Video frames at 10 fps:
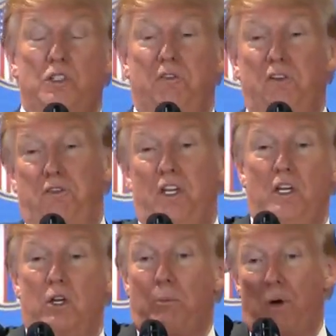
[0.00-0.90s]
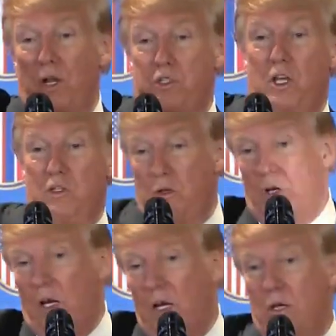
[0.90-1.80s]
It's a 15-year process,
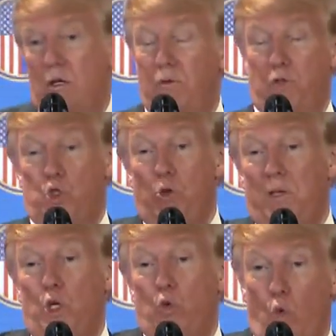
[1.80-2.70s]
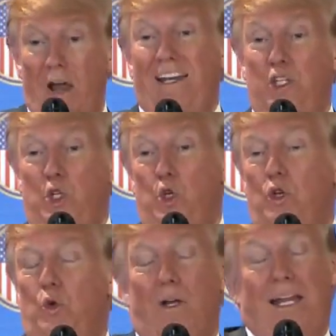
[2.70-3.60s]
okay? Assuming you wanted to do
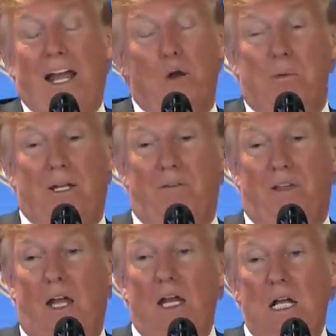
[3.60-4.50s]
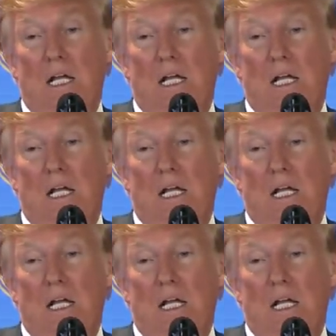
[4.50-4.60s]
it quickly, I don't believe that.